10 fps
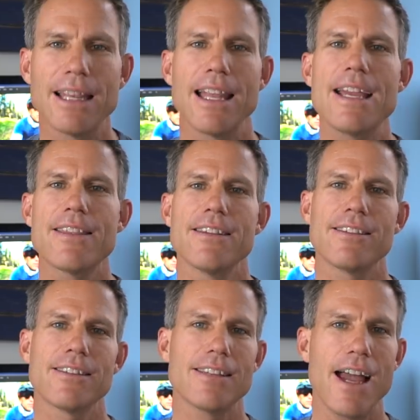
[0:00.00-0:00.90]
I like
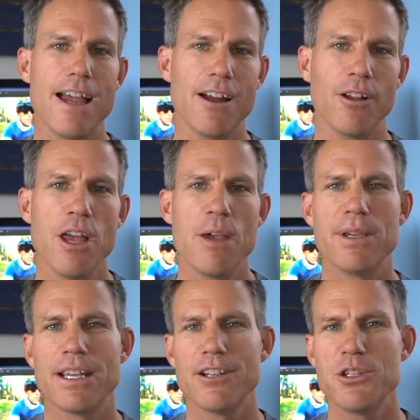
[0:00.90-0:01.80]
this style
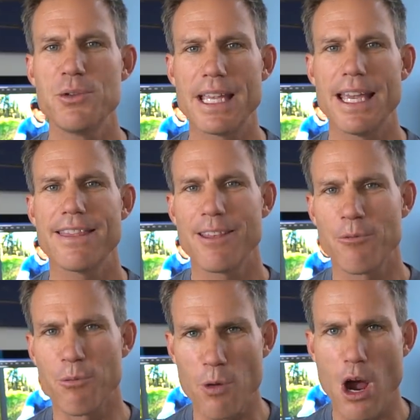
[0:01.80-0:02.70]
because you get the
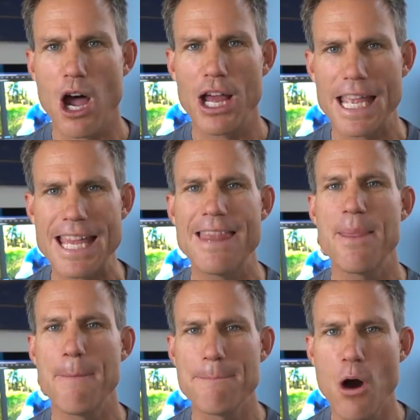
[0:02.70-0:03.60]
raw,
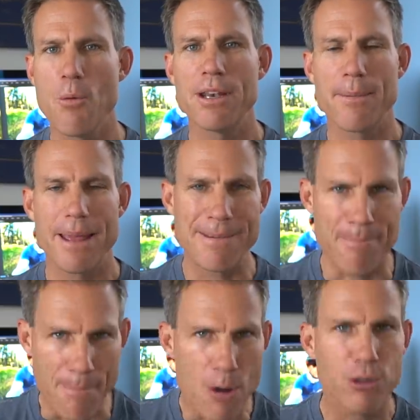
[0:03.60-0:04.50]
in-the-moment
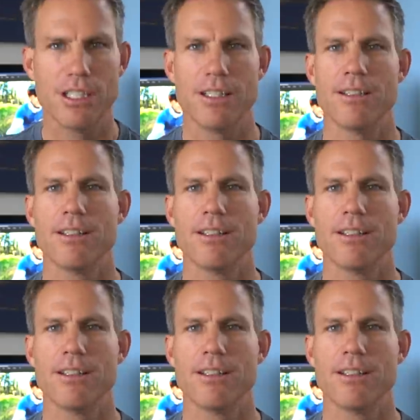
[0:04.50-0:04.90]
emotion.